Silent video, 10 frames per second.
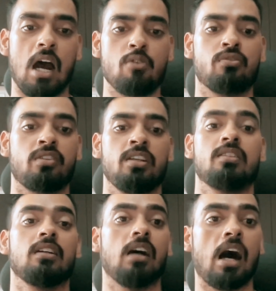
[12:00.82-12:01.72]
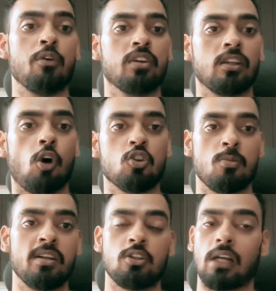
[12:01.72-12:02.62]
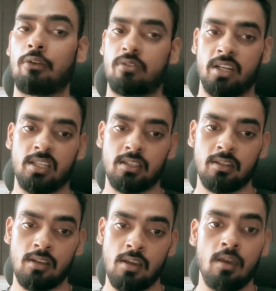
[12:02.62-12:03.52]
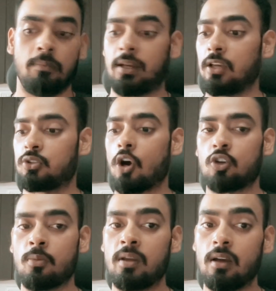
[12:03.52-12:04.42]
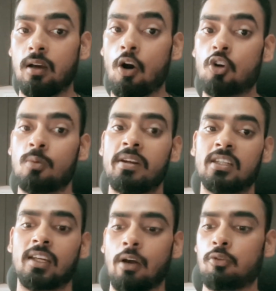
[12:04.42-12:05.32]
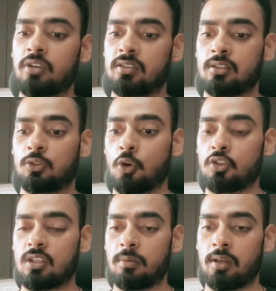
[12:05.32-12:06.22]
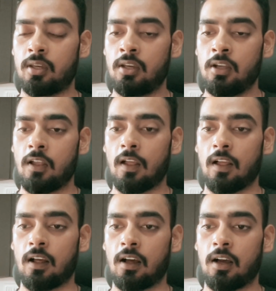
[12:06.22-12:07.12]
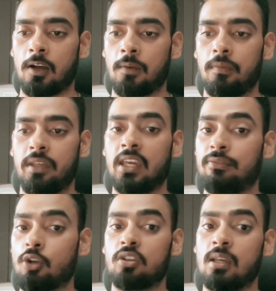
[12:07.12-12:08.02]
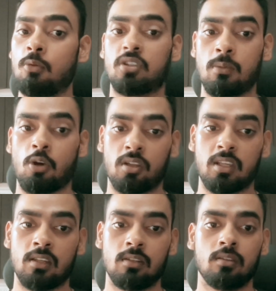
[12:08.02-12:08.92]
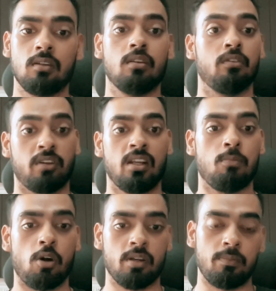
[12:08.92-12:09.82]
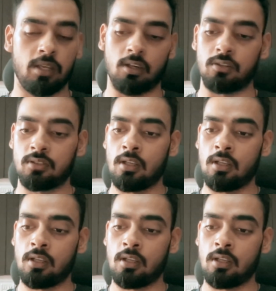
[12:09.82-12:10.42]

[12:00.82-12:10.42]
outreach, how you can automate your outreach, because automating your outreach is going to be if not the most important thing, really important, because